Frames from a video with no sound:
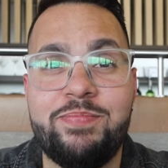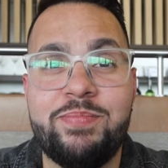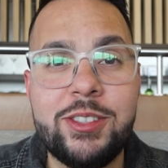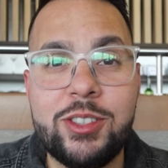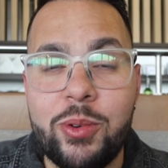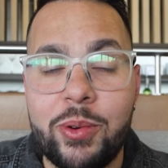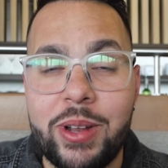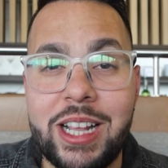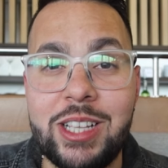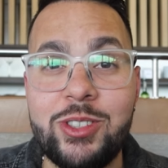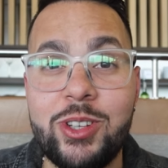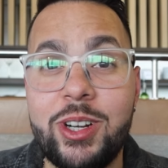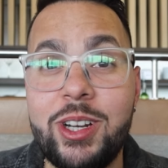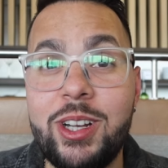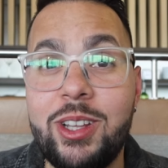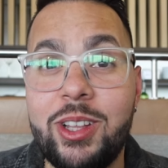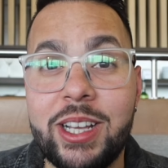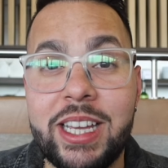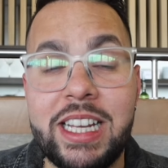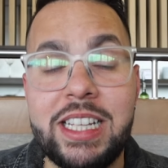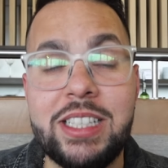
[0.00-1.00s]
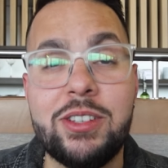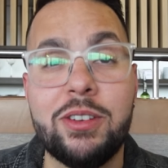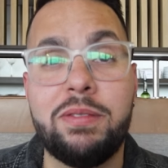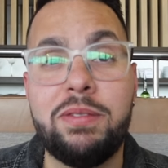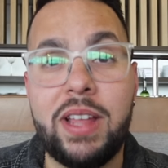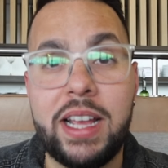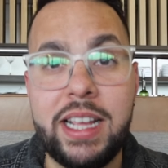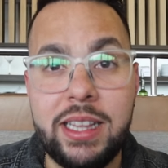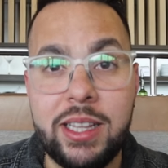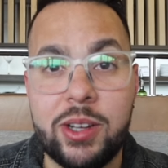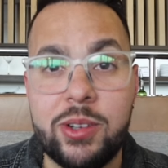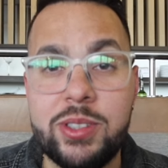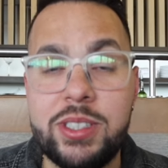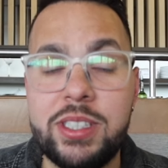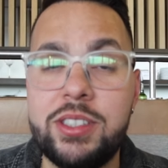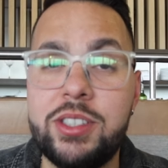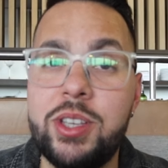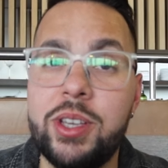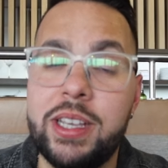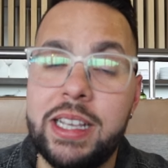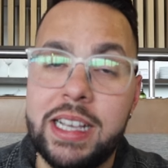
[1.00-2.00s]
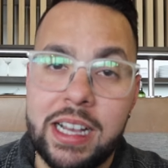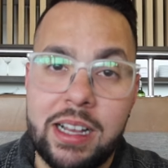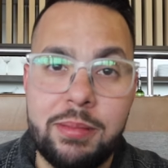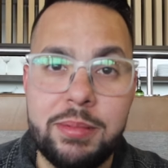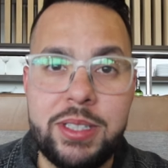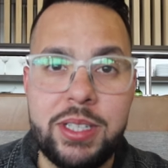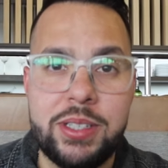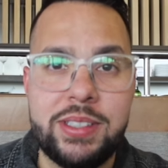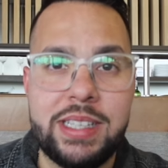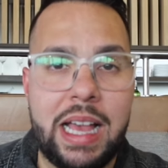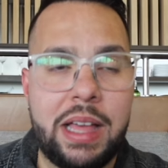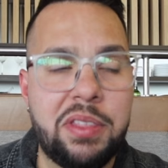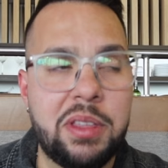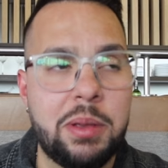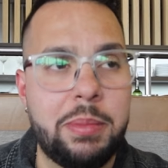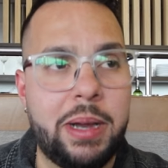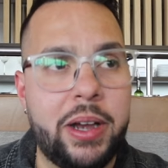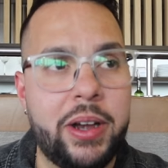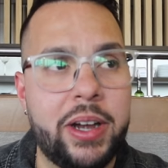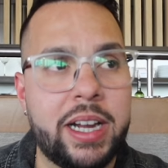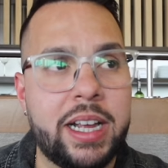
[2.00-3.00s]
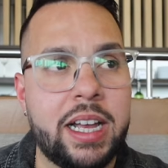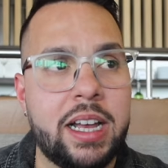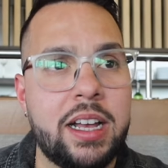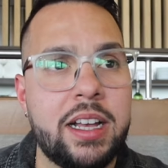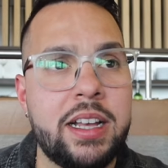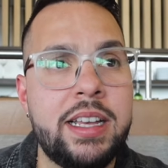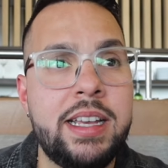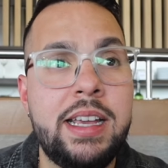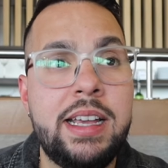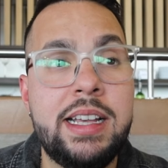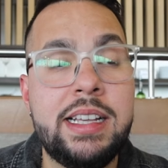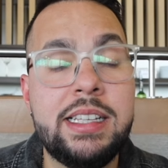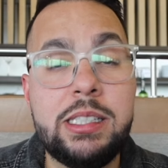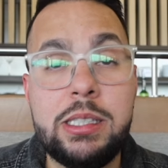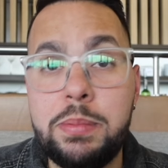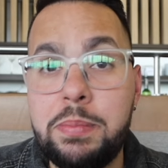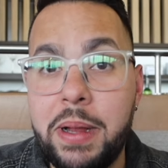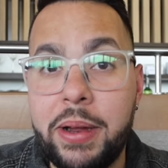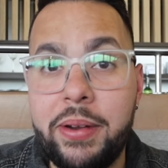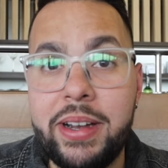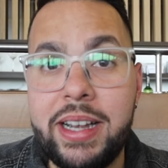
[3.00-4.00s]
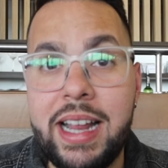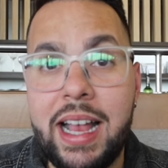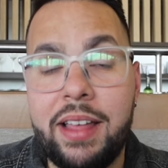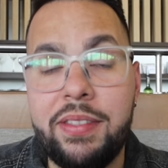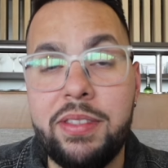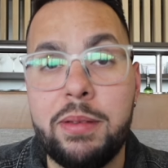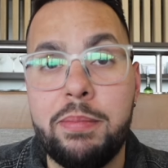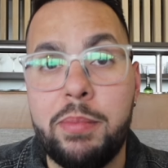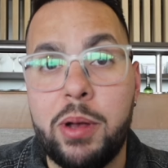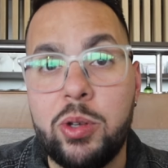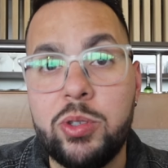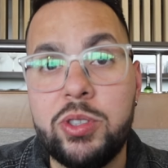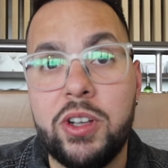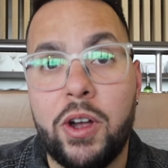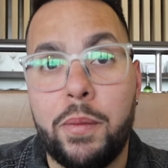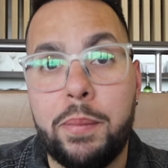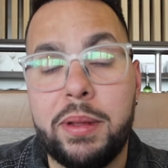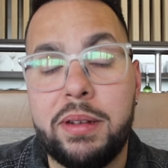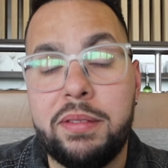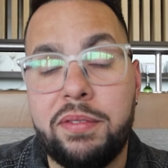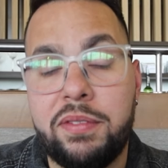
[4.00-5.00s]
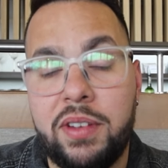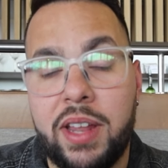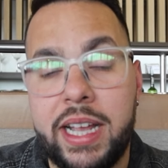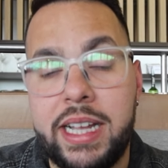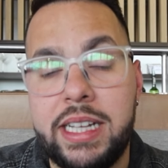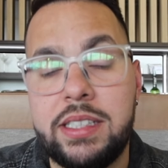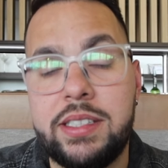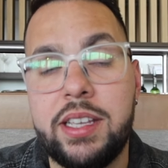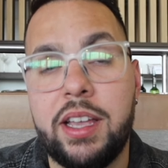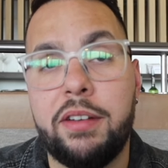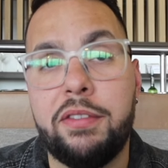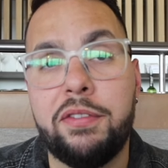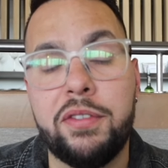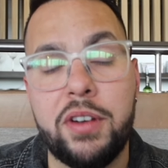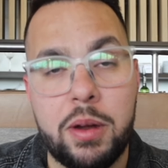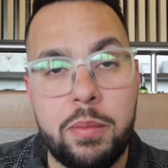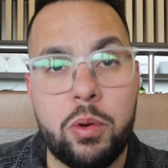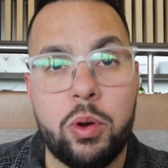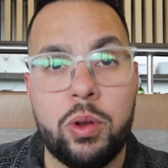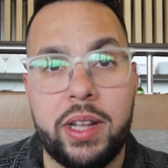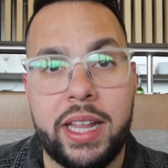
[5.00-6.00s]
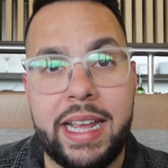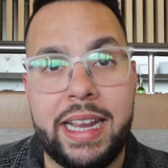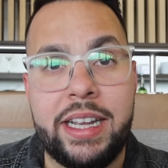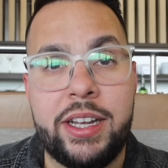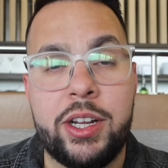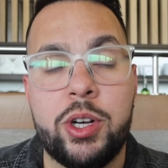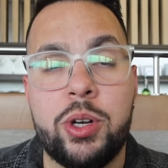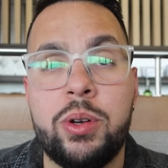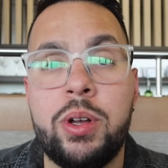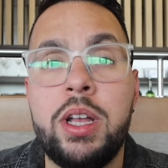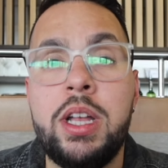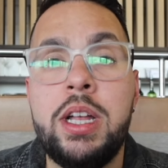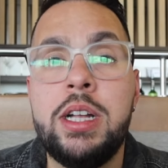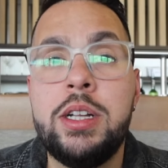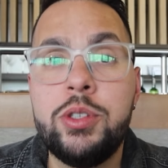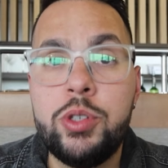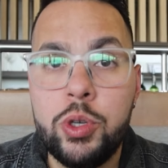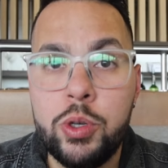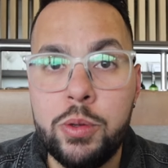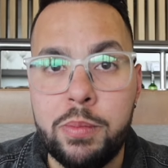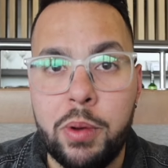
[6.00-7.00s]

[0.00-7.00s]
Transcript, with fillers: So when I started looking into flight loads to come to South America, Spirit had the most open flights from Orlando to